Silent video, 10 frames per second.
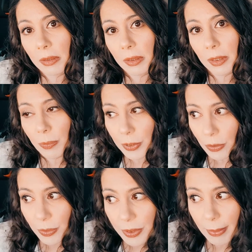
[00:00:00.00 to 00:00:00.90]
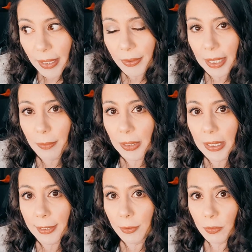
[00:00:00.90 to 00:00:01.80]
And when you respond that
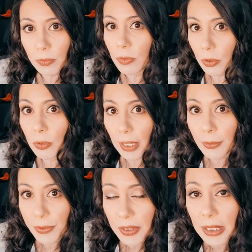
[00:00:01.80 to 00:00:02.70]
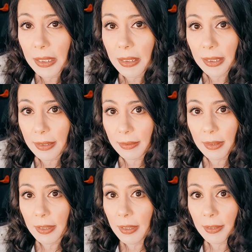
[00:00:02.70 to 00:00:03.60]
way, you now see that
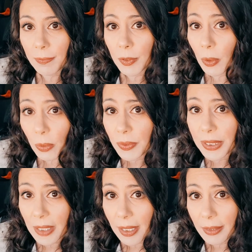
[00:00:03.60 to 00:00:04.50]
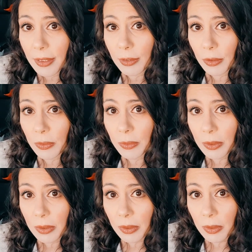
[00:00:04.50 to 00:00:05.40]
they're only telling you
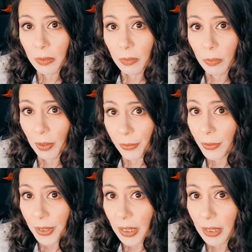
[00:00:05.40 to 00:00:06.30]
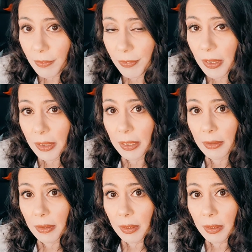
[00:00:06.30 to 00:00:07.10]
what they're thinking and feeling